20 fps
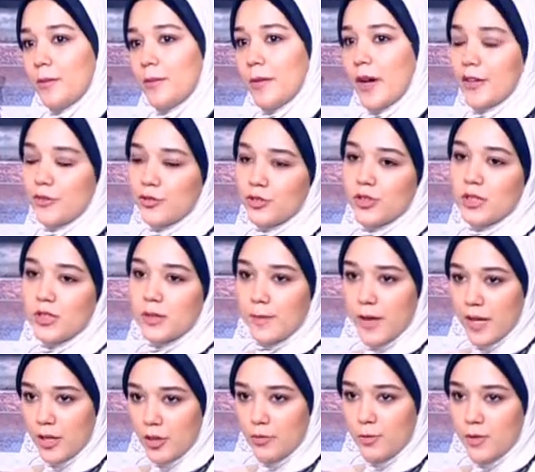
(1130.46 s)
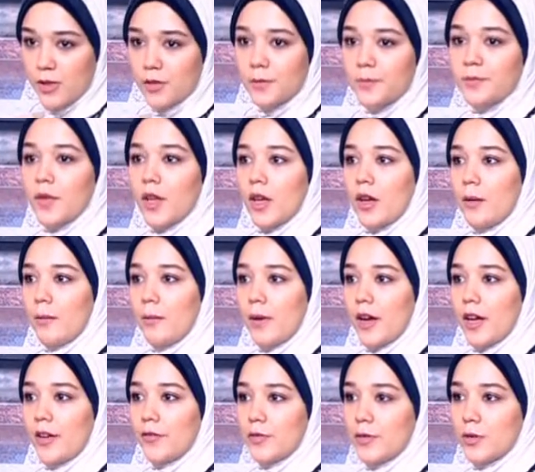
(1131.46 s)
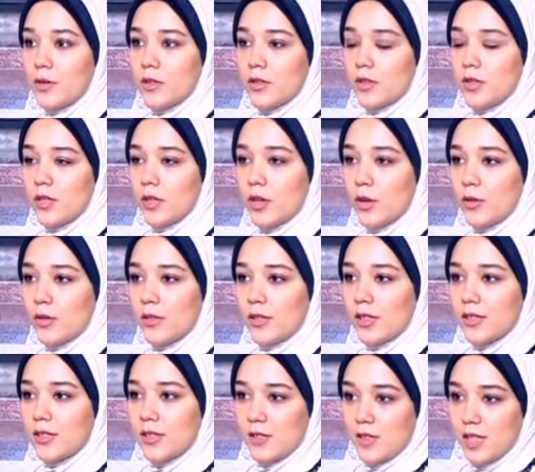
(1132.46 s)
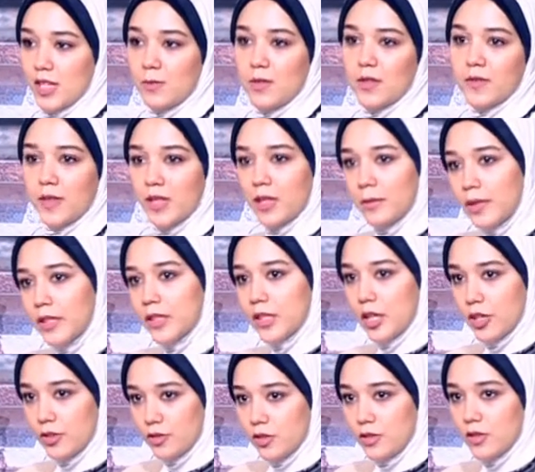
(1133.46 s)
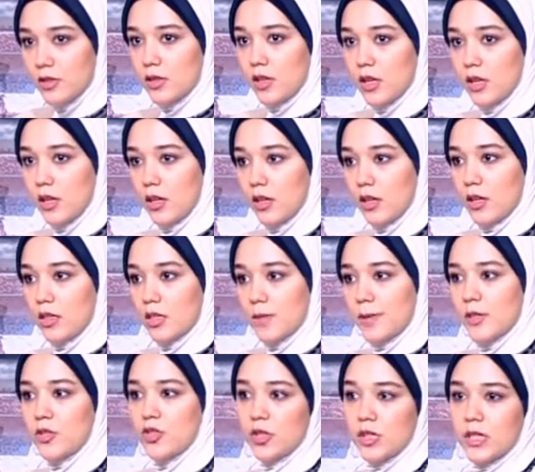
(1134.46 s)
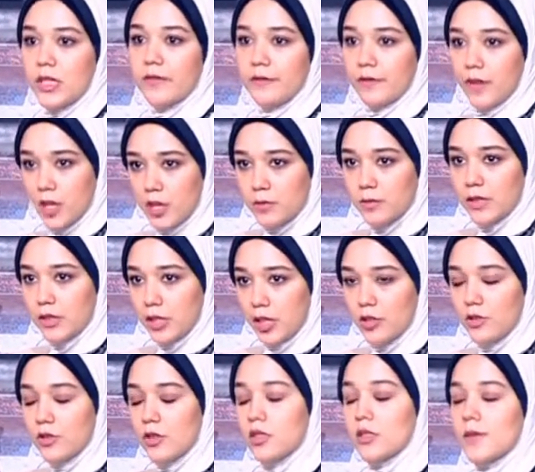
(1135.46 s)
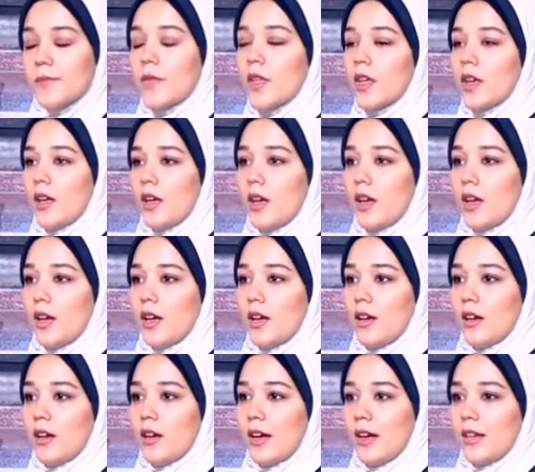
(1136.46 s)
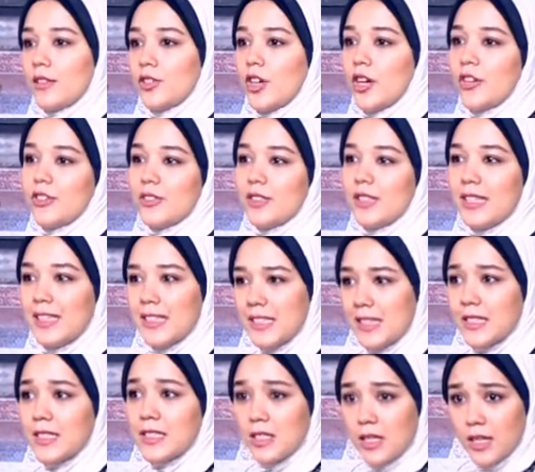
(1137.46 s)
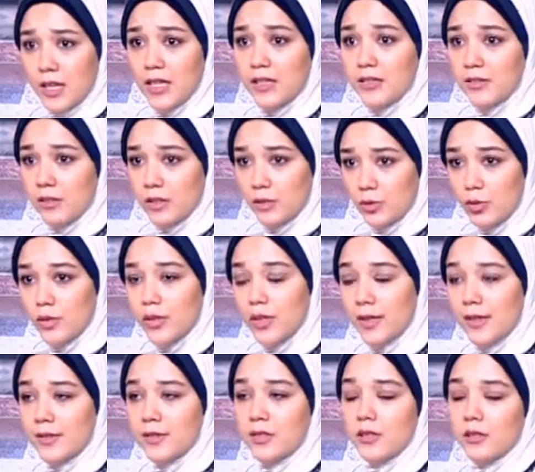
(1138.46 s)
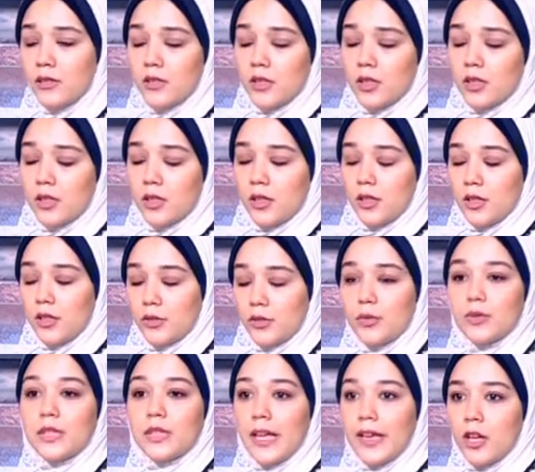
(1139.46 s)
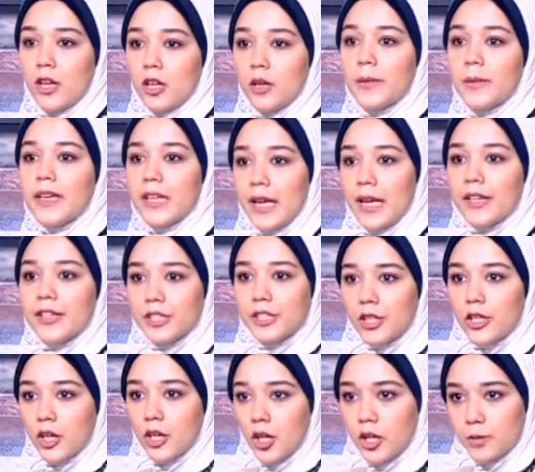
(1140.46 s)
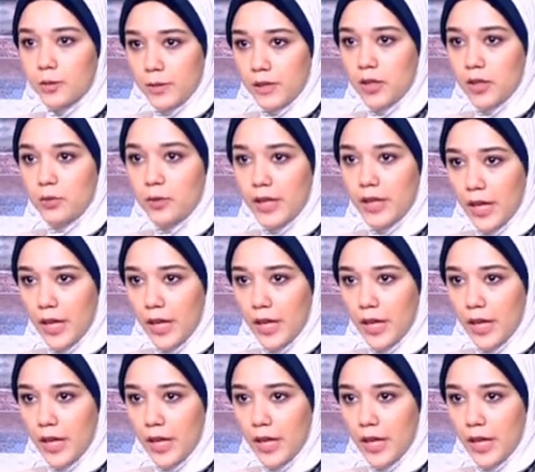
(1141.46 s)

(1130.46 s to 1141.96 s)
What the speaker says: minor is management, but I'm focusing on sustainable development issues, especially environment issues, and it's too related to the economic and green economy. We